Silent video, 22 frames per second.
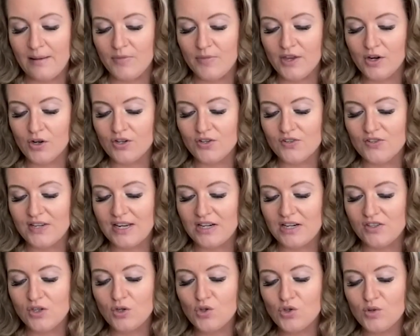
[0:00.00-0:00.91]
There is a
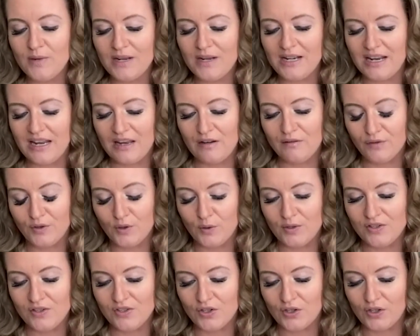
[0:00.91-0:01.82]
social media
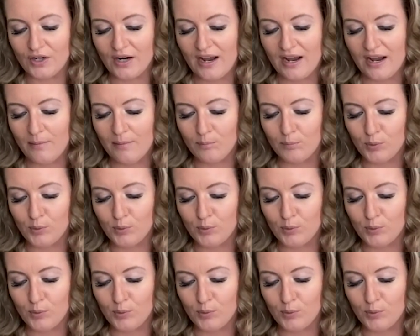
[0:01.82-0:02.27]
influencer,